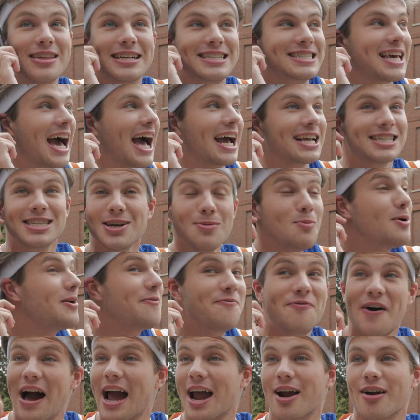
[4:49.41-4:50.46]
this guy. Someone
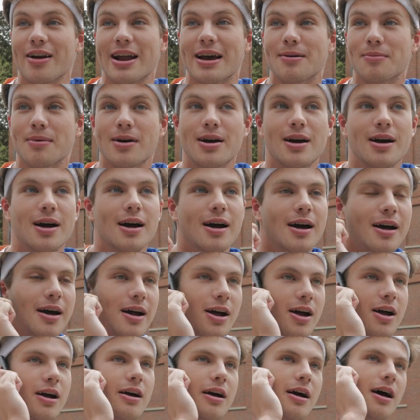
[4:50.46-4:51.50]
fire him.
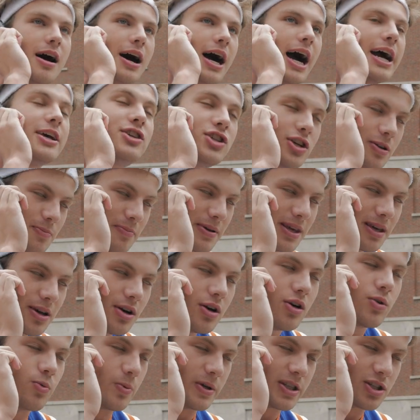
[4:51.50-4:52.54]
I should be
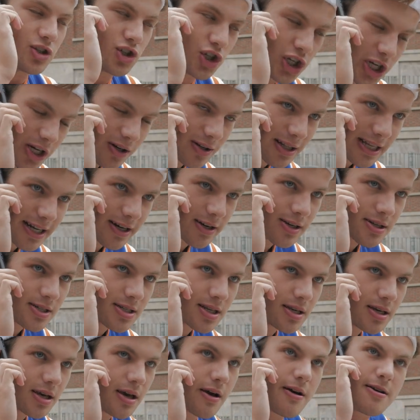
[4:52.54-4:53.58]
with
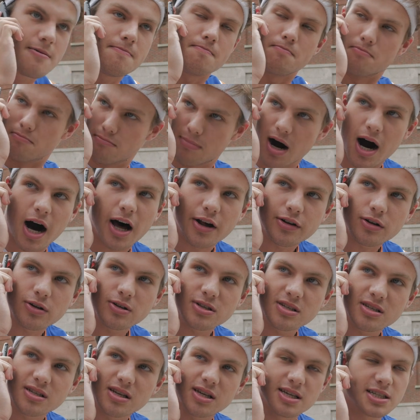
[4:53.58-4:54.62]
cheerleaders,
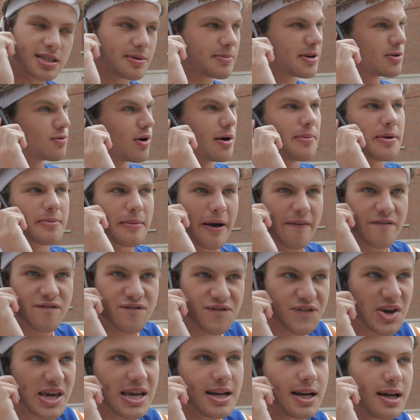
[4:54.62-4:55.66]
models, somebody rubbing my
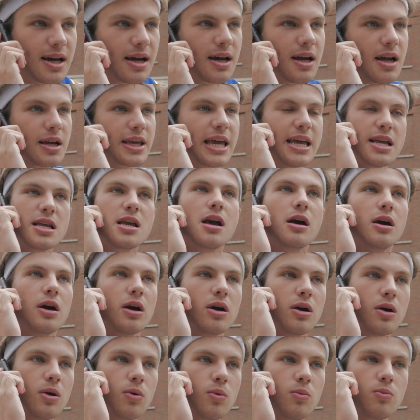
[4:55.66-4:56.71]
feet.
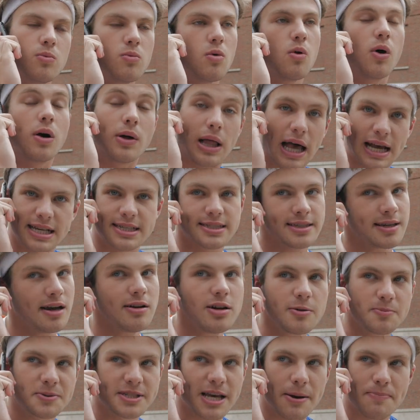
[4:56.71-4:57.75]
I
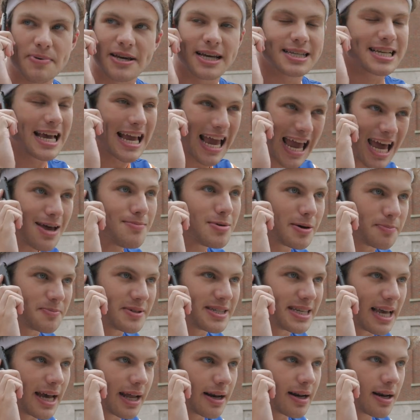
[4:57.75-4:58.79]
sound upset because I am
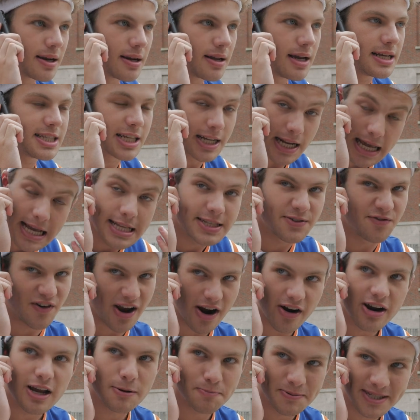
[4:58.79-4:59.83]
upset. It's
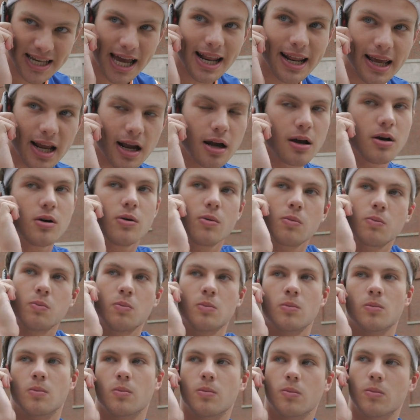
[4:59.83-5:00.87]
very upsetting.
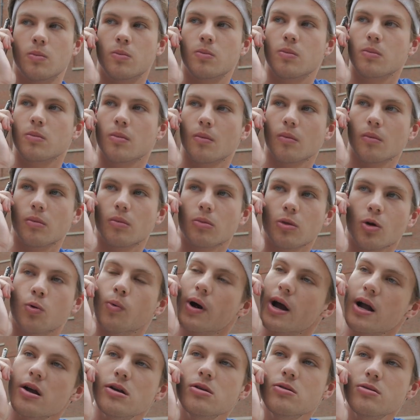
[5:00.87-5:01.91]

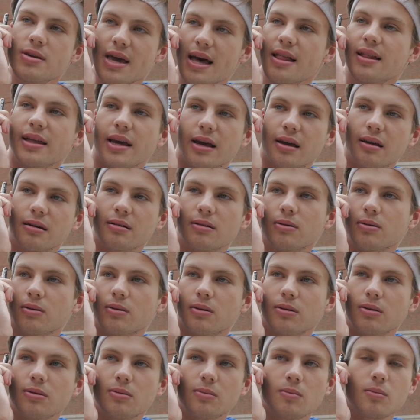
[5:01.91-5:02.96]
Why are you yelling?
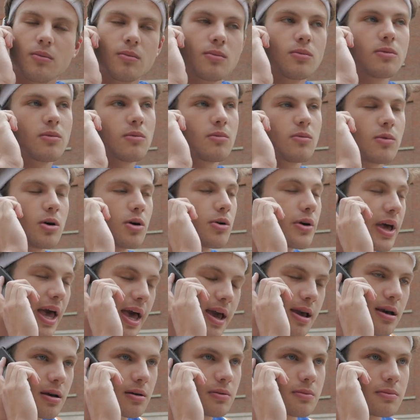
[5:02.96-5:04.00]

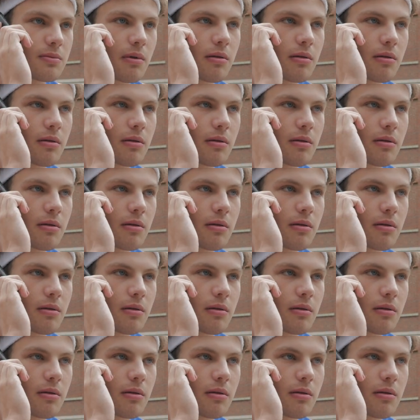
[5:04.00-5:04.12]
Okay.